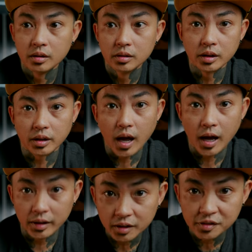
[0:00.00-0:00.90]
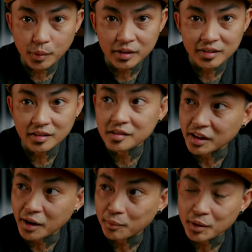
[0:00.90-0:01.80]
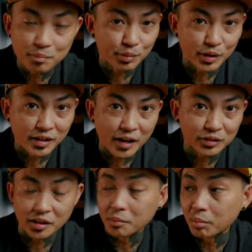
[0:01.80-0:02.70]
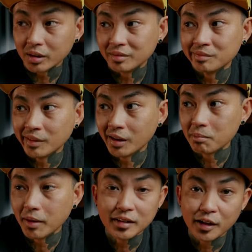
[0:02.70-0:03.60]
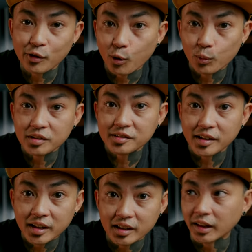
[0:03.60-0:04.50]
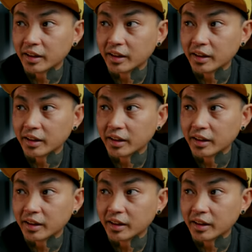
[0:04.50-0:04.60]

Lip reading: look, I got some ideas and I'm gonna put it out there, but it may not always hit.